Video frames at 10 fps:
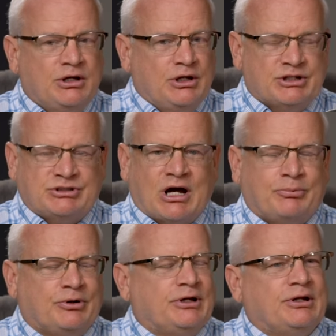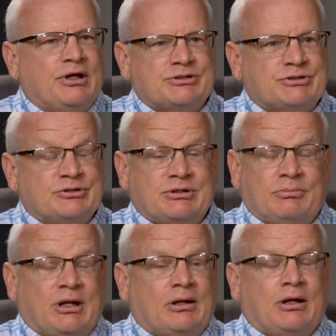It's operating in excellence.
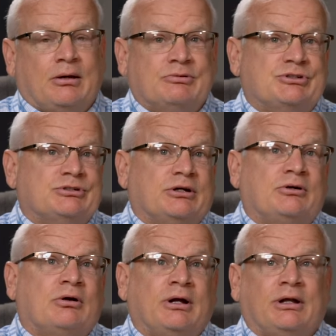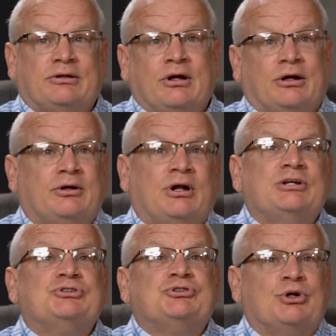Man, I was just like crying out to God, could I
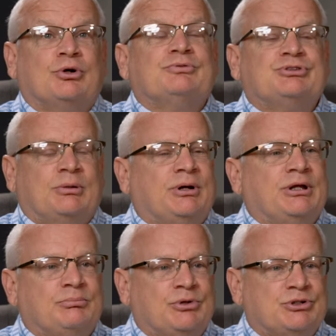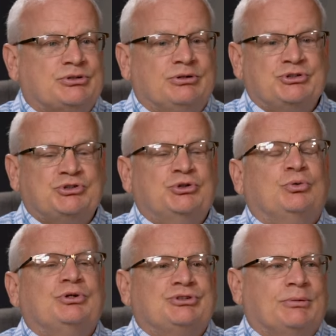serve somebody in ministry that's
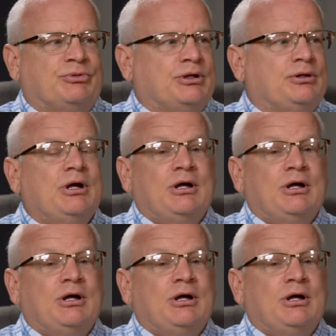doing something